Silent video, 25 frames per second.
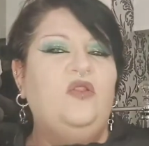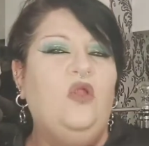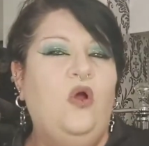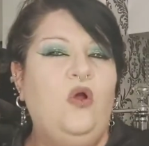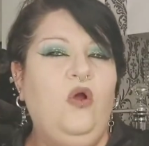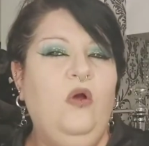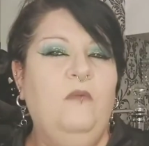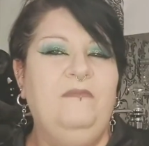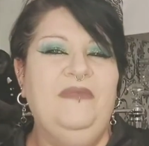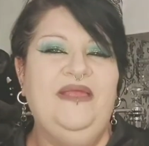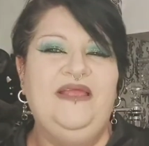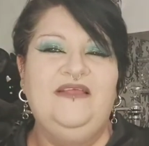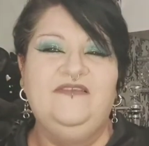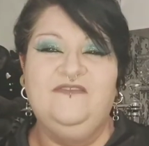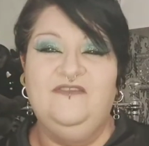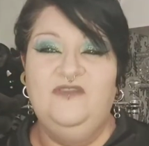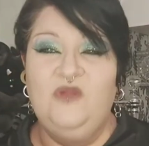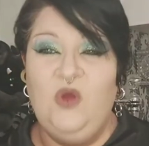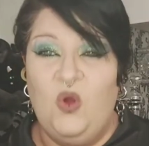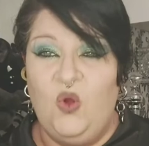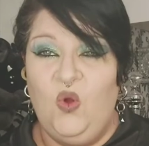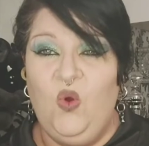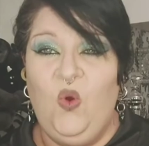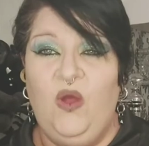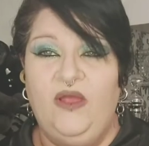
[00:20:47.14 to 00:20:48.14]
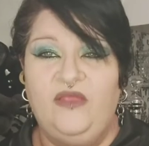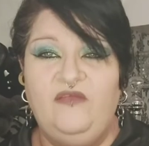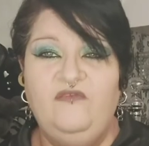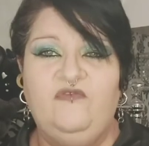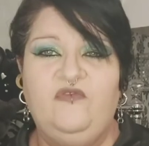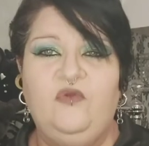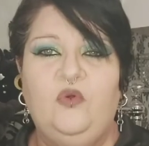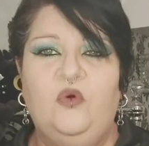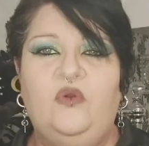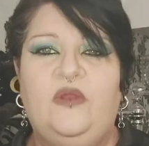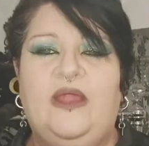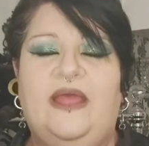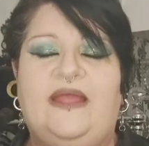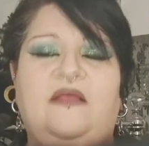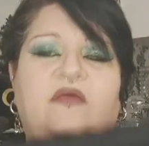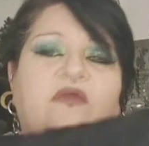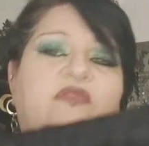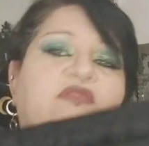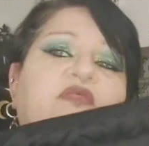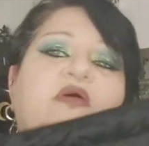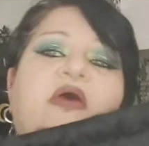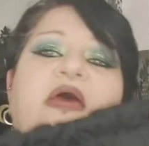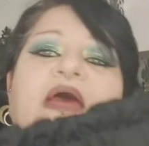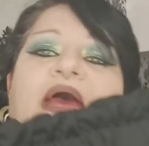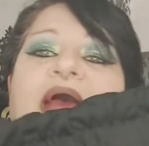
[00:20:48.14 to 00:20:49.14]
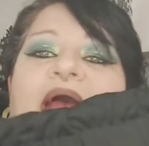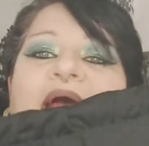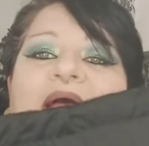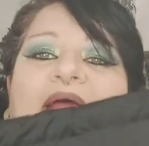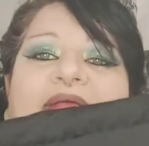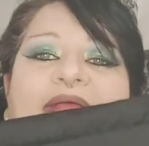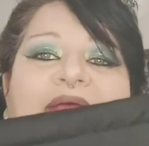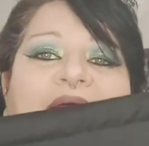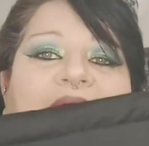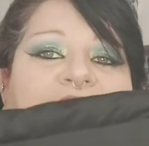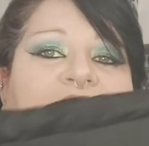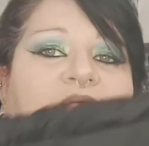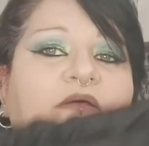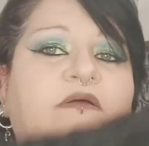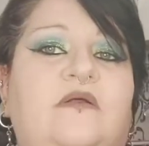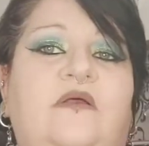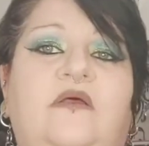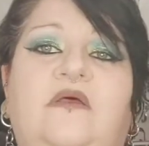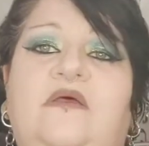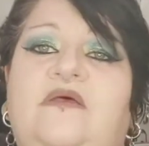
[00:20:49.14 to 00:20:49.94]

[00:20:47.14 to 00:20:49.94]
long on me. It's not quite floor length. Again,